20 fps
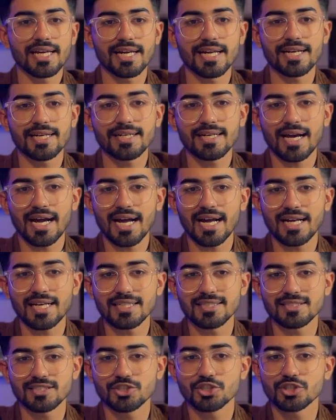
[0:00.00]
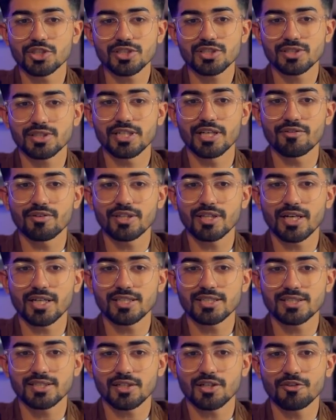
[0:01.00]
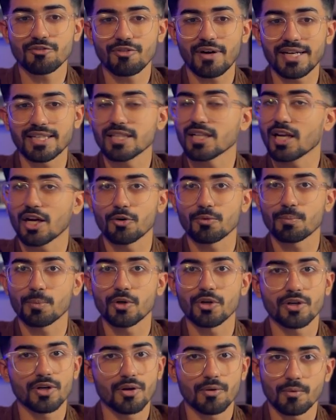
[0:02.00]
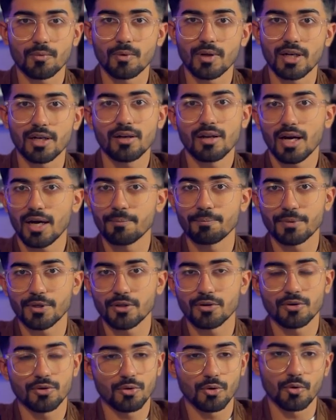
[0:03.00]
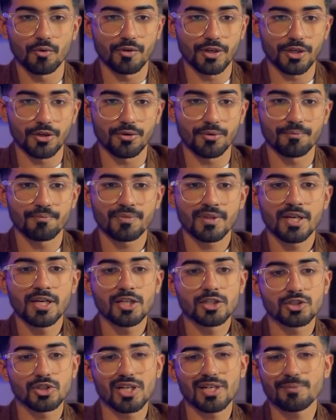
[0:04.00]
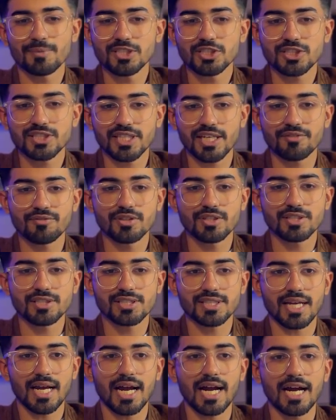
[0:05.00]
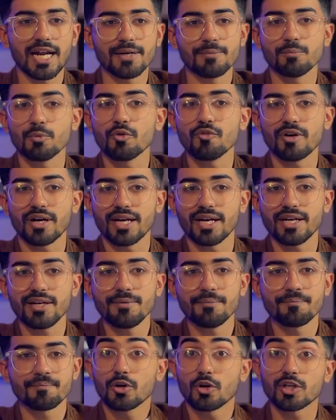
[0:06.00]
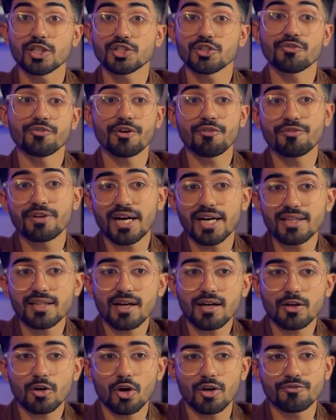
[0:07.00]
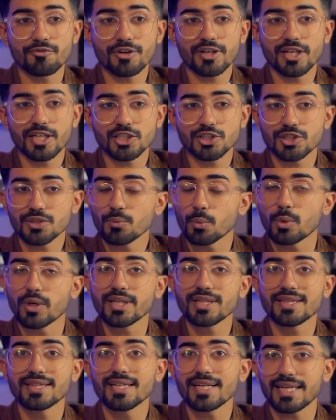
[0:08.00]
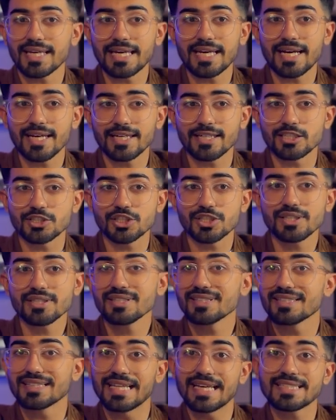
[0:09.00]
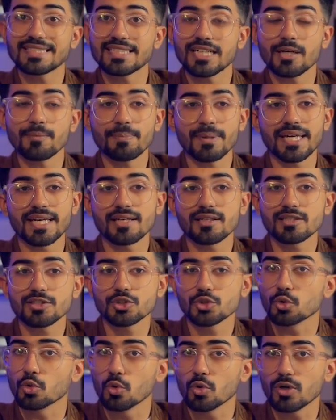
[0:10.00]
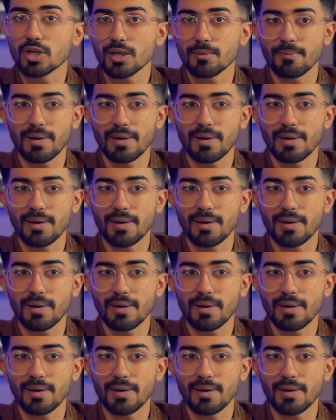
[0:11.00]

it has just given us a final output will appear over here. So let me just save this and move ahead. Okay, so we've done our configuration with the AI agent. Next up is Google